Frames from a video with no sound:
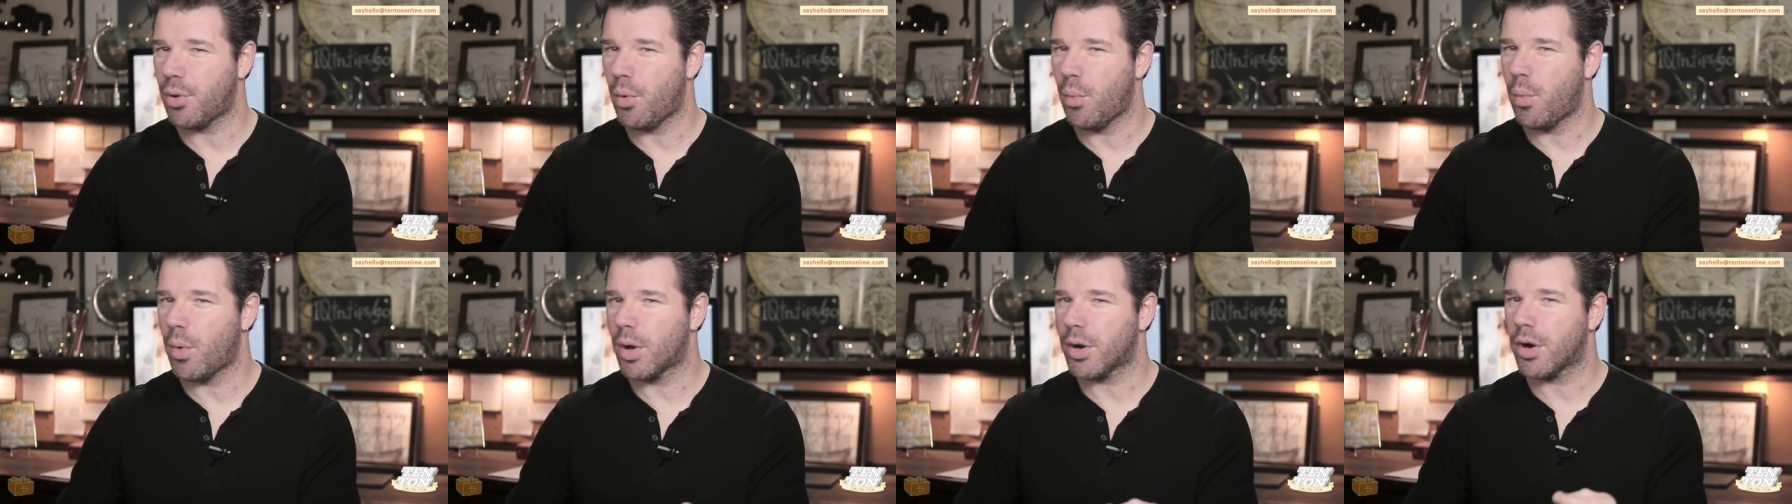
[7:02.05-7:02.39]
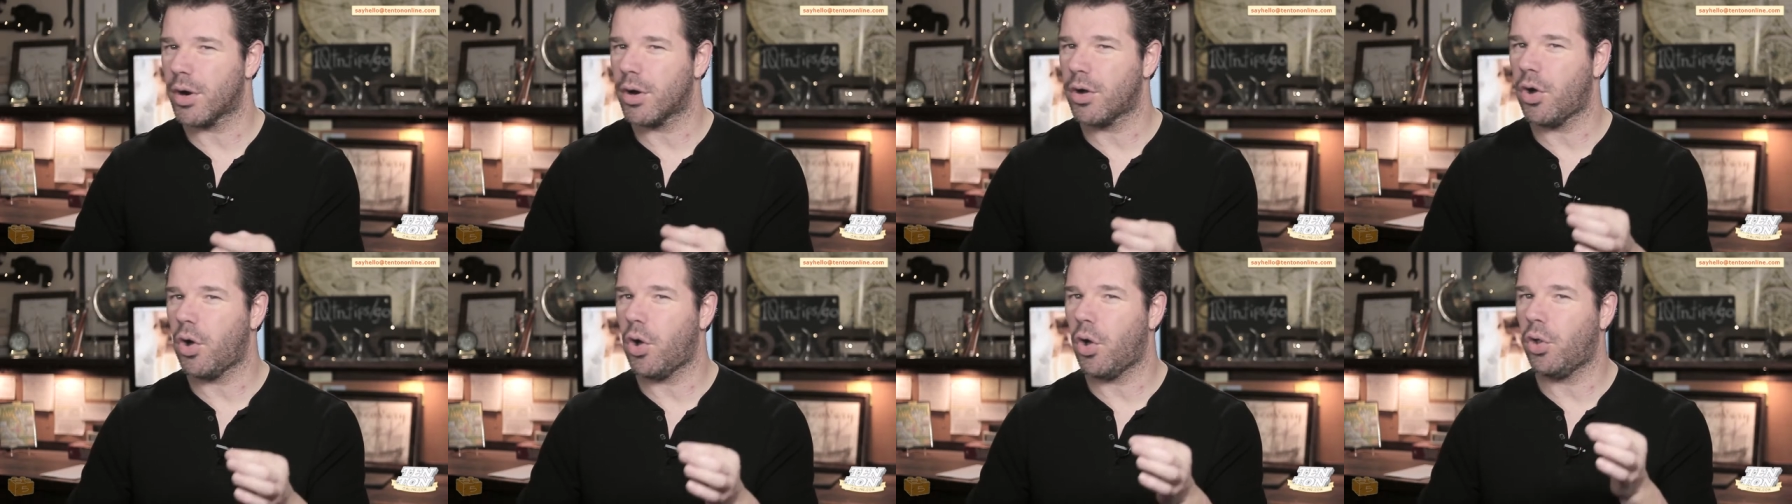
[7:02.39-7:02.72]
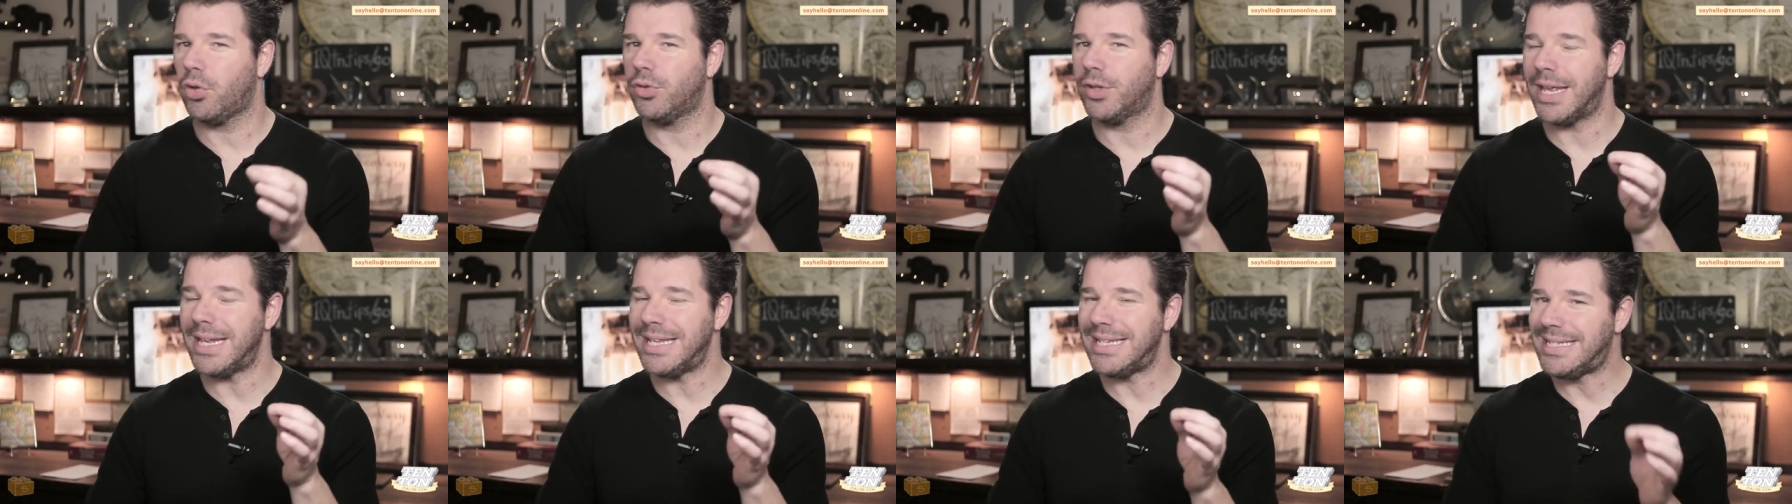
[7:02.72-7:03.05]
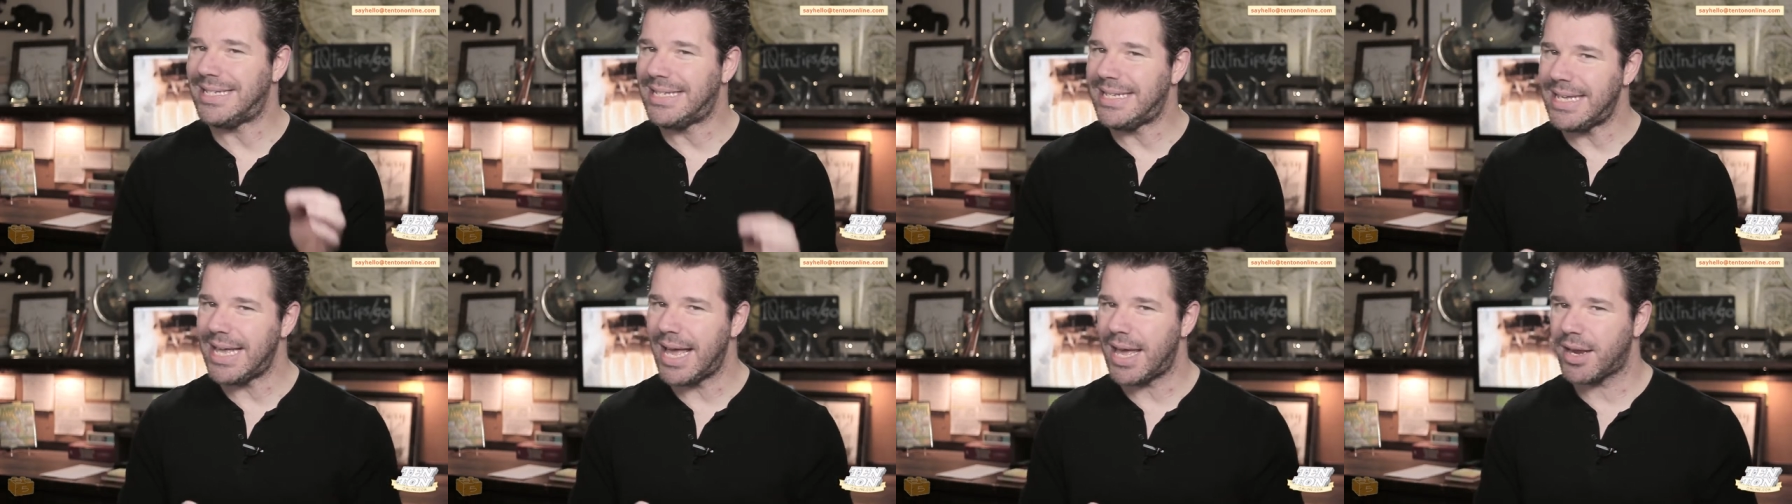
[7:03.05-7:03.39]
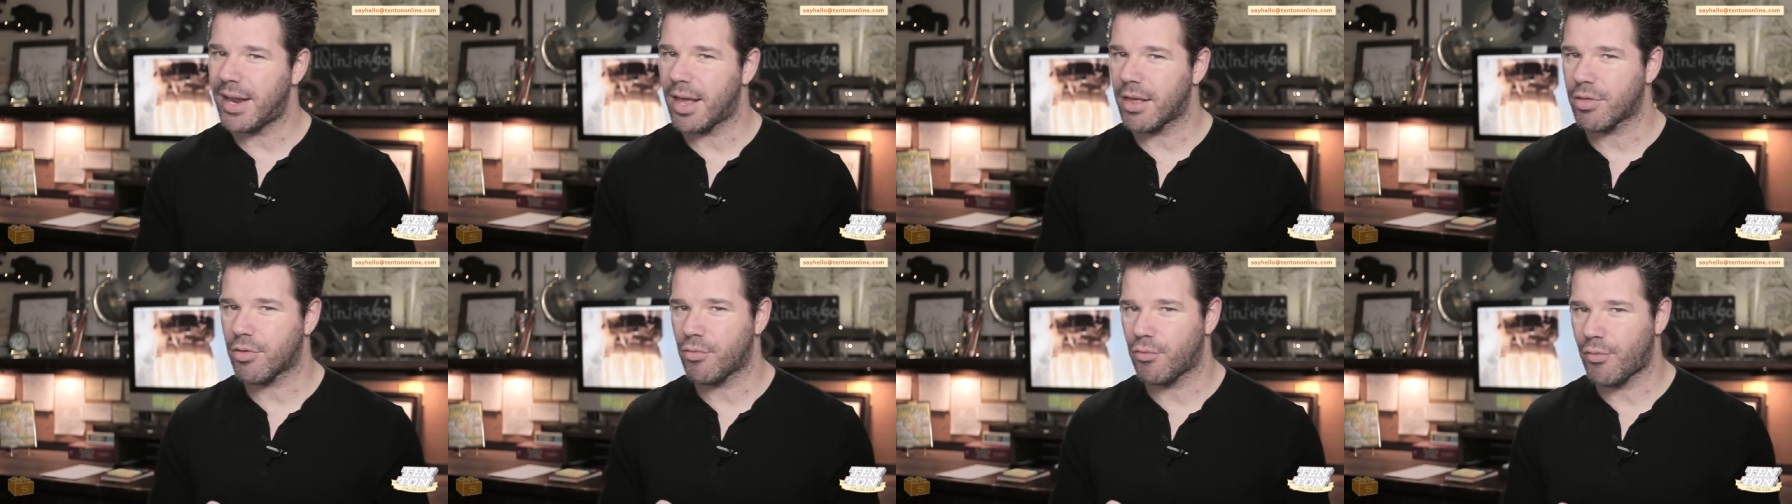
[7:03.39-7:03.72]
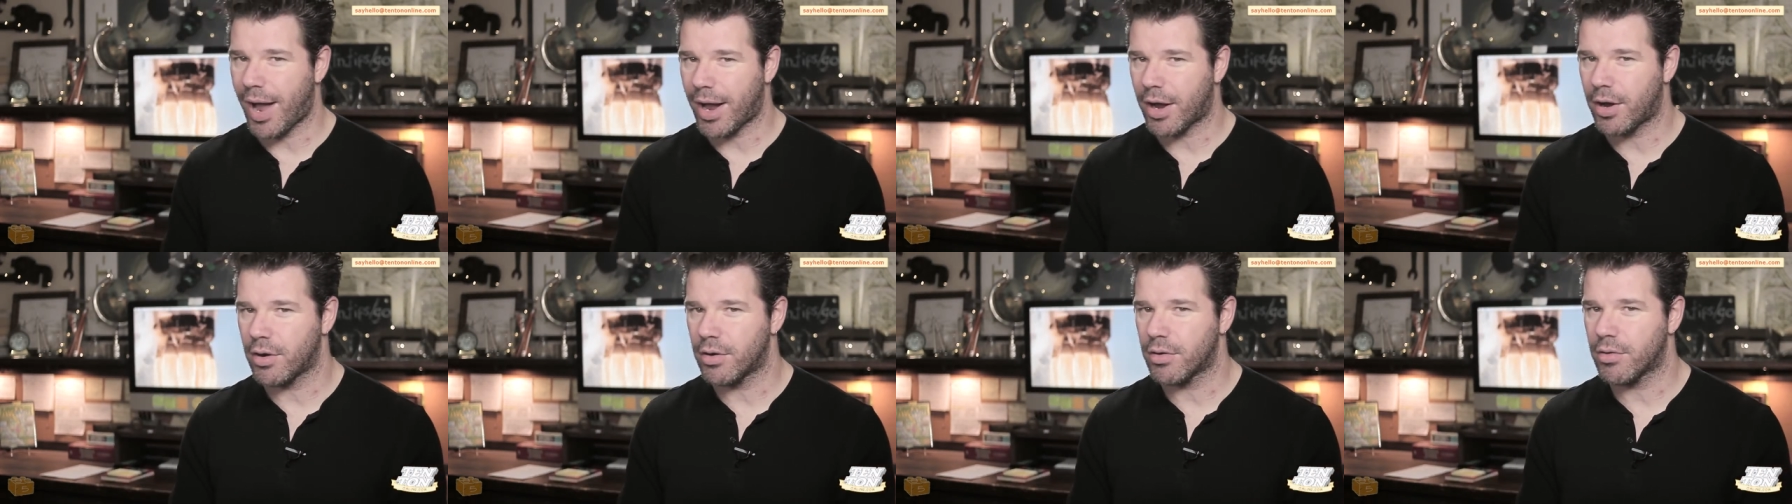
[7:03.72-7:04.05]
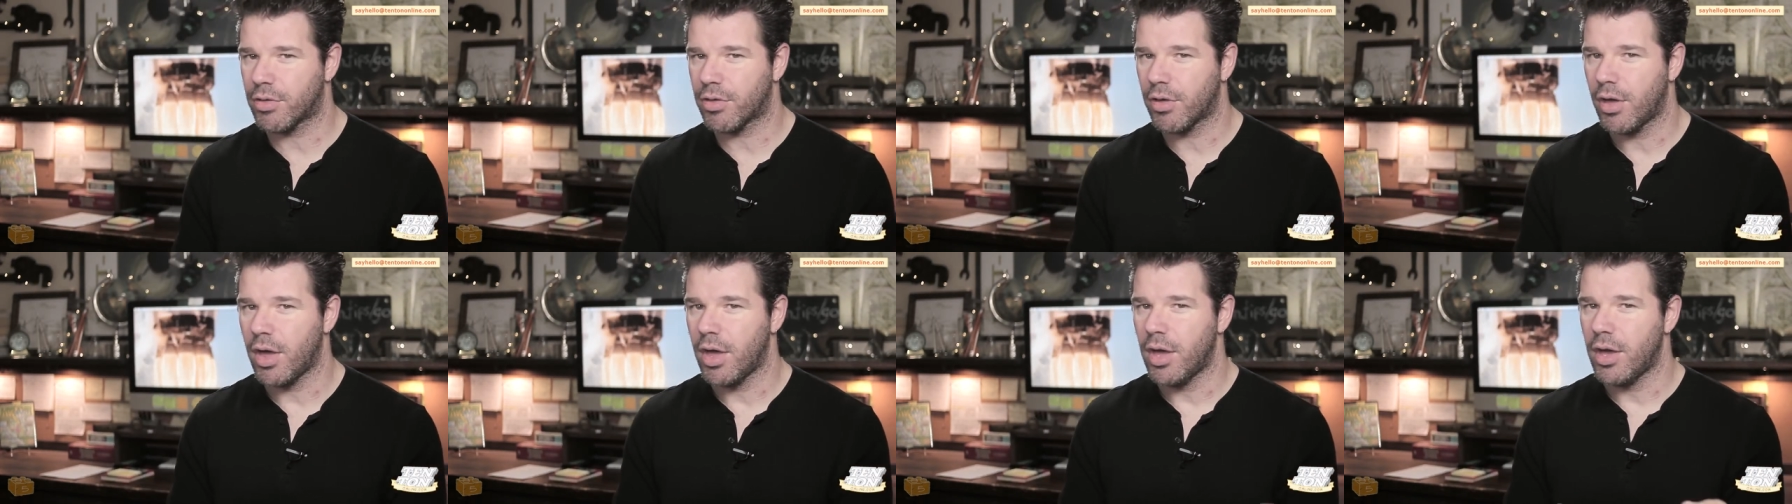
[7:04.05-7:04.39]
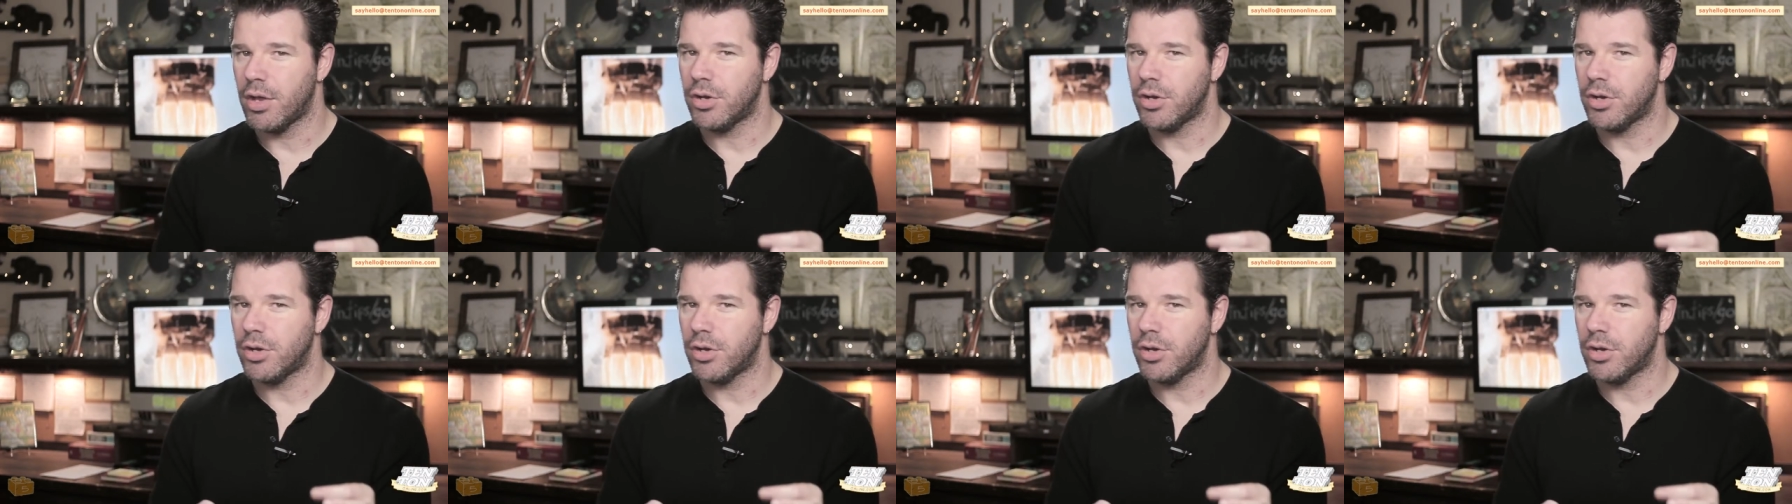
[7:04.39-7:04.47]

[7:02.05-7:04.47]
what are called D N S records